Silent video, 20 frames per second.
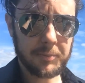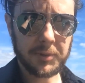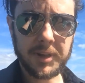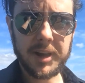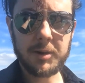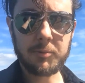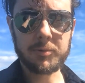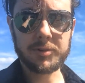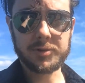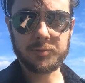
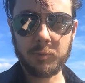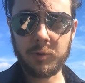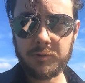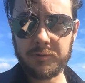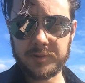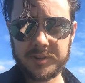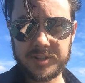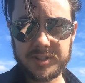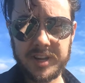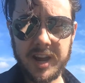if I
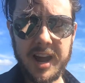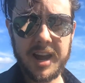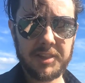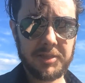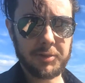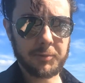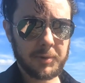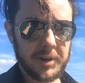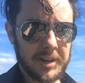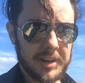could
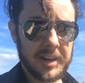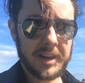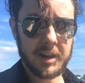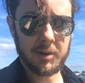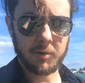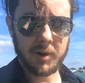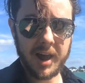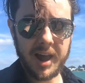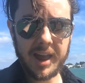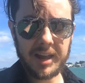dedicate my
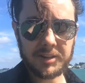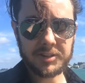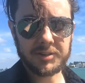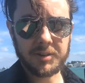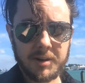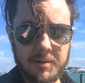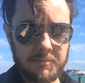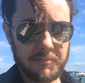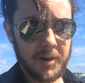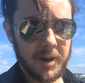
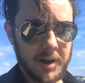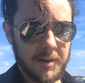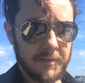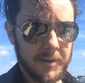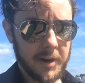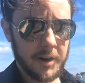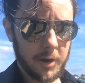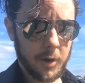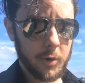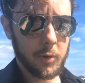entire
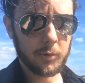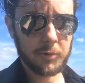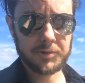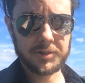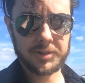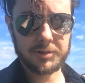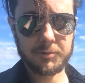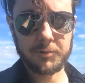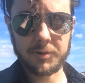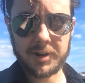entertainment
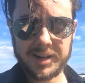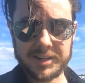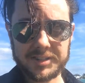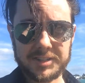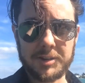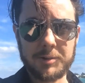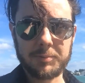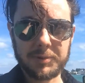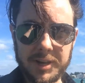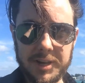career
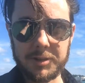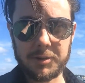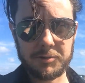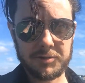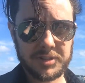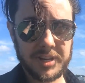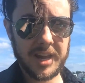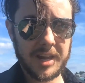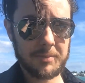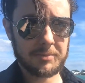
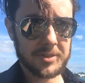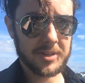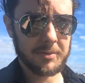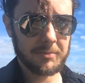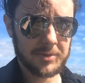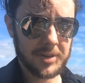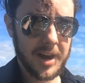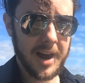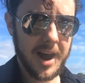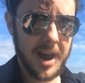to kind
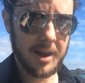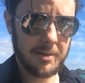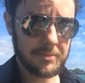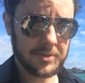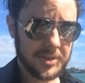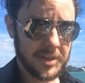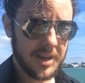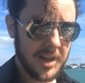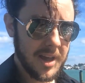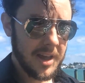of
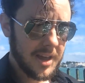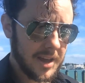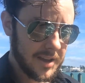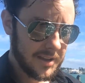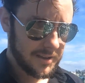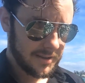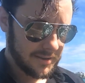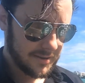honoring,